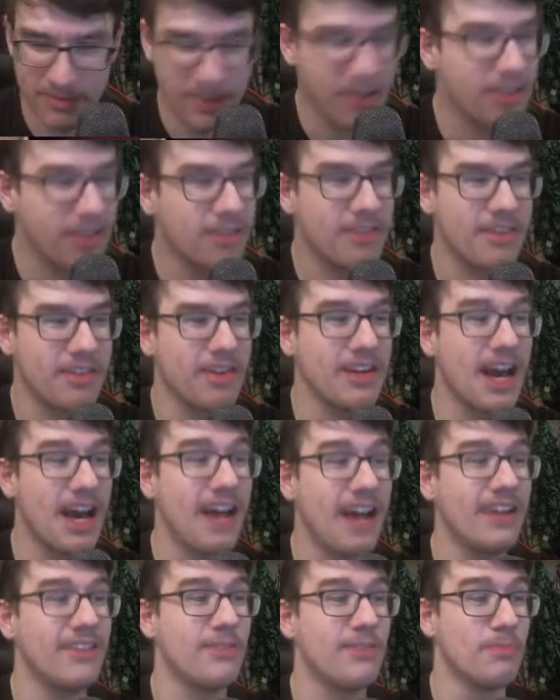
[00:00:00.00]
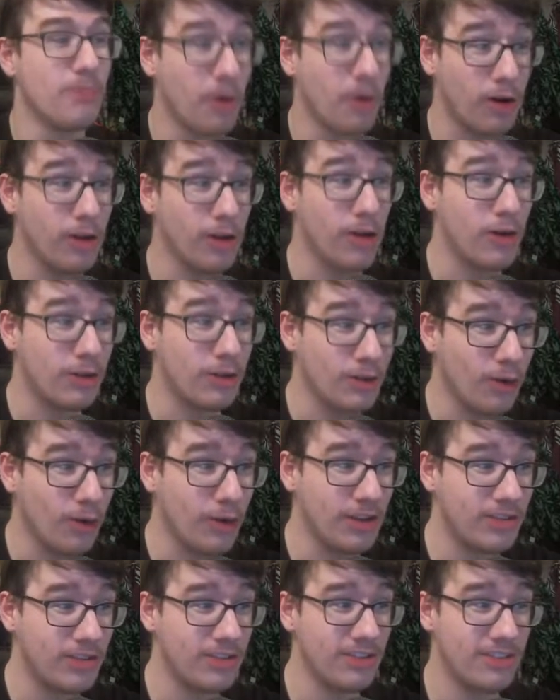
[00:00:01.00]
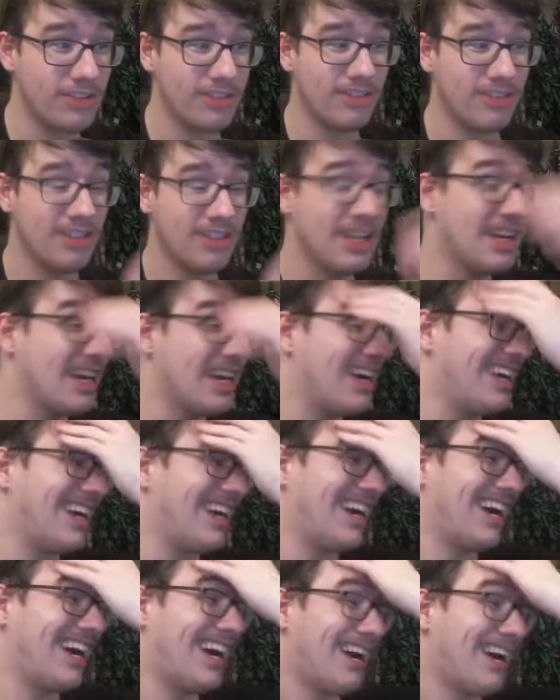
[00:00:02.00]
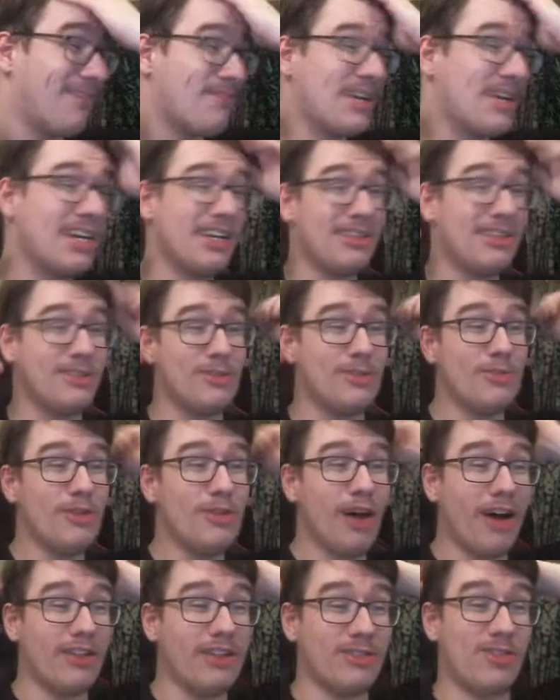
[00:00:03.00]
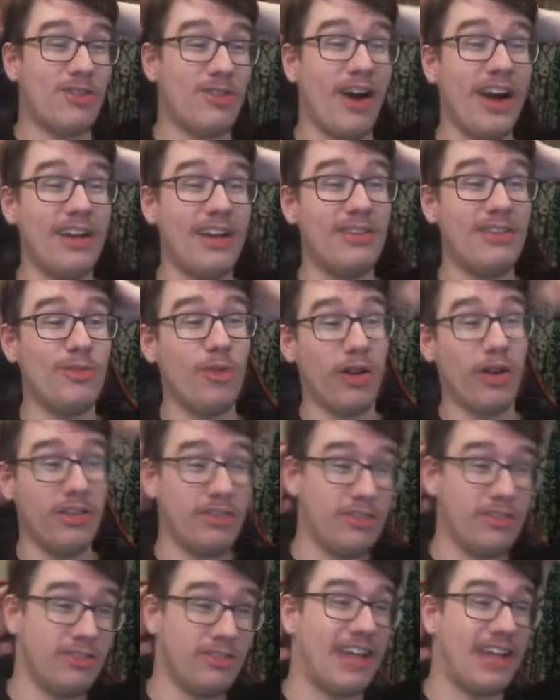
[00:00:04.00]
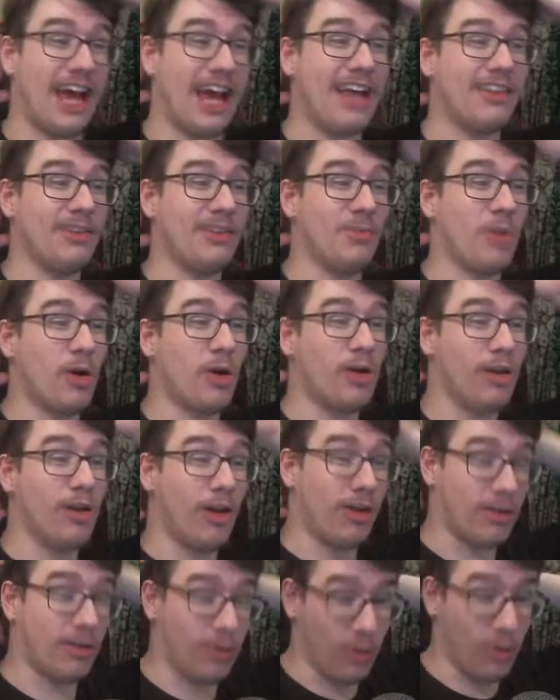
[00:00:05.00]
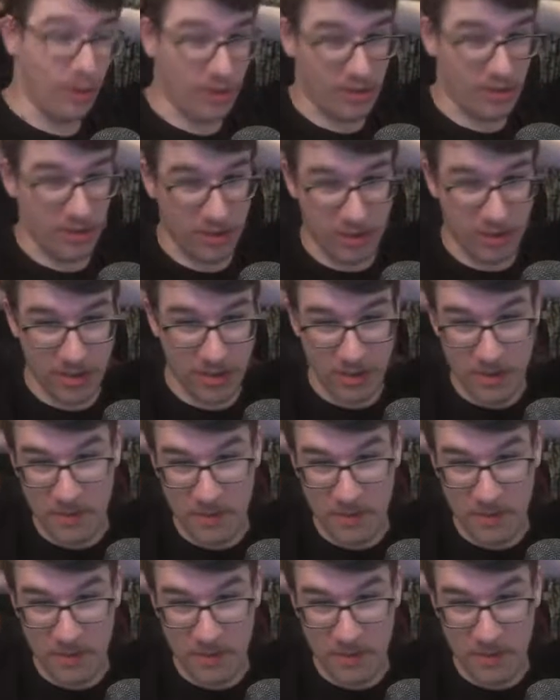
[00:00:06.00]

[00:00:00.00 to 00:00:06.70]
So that is Murloc noises. Um, do not try to understand the Murloc noises.